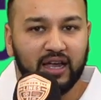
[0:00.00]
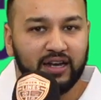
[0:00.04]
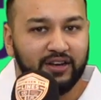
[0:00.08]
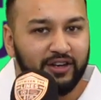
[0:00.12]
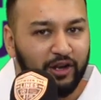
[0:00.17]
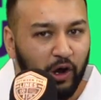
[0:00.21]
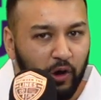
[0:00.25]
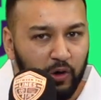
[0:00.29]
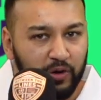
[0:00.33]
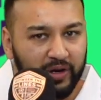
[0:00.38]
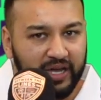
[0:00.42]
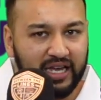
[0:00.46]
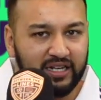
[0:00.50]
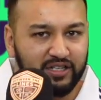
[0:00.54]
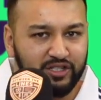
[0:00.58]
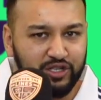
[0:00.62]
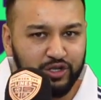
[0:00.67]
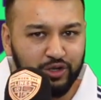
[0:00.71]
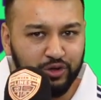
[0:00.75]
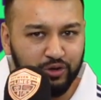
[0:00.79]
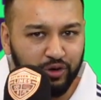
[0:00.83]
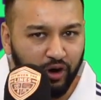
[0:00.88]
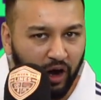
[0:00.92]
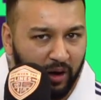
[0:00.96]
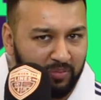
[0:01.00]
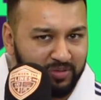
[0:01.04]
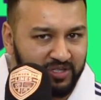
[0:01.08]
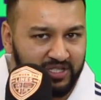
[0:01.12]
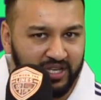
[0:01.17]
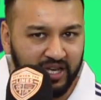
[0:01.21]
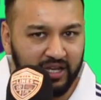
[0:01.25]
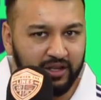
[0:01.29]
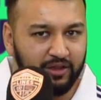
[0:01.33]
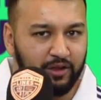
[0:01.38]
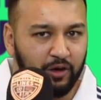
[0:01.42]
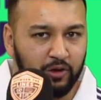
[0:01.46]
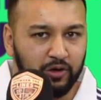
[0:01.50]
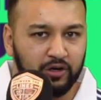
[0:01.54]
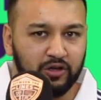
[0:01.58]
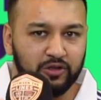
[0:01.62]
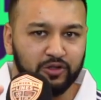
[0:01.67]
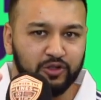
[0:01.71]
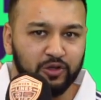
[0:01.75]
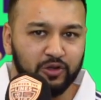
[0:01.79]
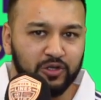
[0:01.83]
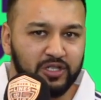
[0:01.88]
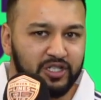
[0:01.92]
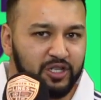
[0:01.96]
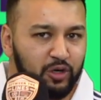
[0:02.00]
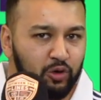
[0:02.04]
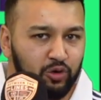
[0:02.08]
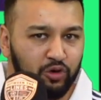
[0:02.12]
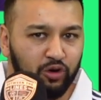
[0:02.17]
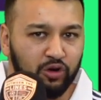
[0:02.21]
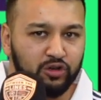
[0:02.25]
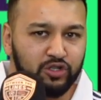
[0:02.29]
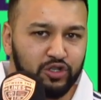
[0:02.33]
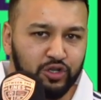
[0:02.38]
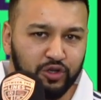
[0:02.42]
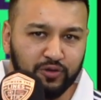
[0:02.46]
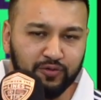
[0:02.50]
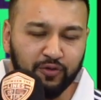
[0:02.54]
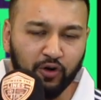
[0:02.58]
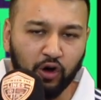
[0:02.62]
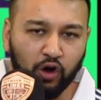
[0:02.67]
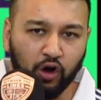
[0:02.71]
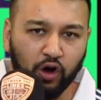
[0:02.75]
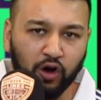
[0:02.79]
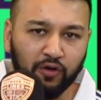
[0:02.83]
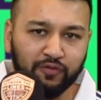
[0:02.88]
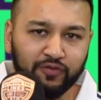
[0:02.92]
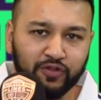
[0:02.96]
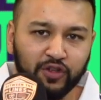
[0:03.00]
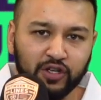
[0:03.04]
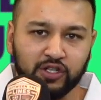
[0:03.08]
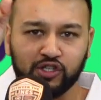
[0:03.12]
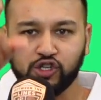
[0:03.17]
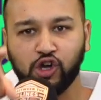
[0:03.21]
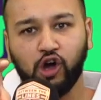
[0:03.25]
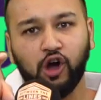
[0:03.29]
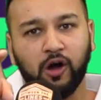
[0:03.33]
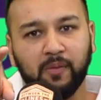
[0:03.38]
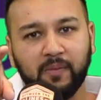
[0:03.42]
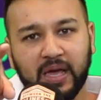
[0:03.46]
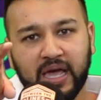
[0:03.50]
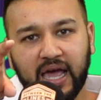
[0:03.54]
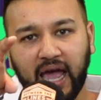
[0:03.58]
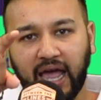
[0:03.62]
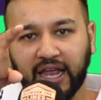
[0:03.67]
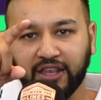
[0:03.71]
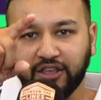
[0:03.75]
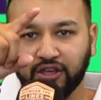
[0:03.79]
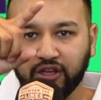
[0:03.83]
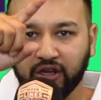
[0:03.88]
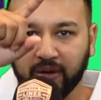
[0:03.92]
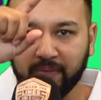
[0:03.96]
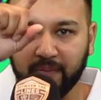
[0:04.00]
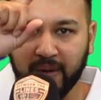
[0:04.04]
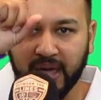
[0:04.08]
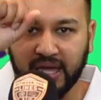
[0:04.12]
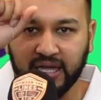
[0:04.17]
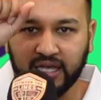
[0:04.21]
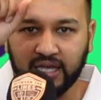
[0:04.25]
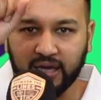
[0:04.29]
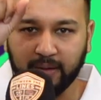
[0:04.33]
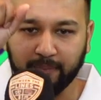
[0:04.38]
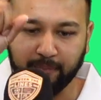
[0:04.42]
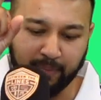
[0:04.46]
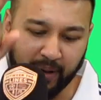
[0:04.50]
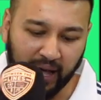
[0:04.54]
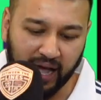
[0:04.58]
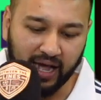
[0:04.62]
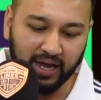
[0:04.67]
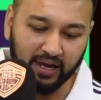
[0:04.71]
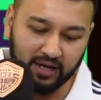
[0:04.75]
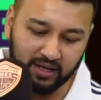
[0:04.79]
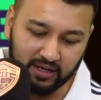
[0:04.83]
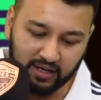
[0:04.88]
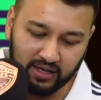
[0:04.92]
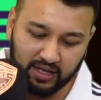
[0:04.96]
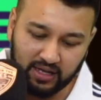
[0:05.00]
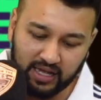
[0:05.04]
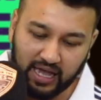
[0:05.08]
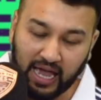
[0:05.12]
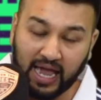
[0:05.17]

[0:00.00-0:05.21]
Don't get too upset, though, because you're still not too far off the top, and you can make it back.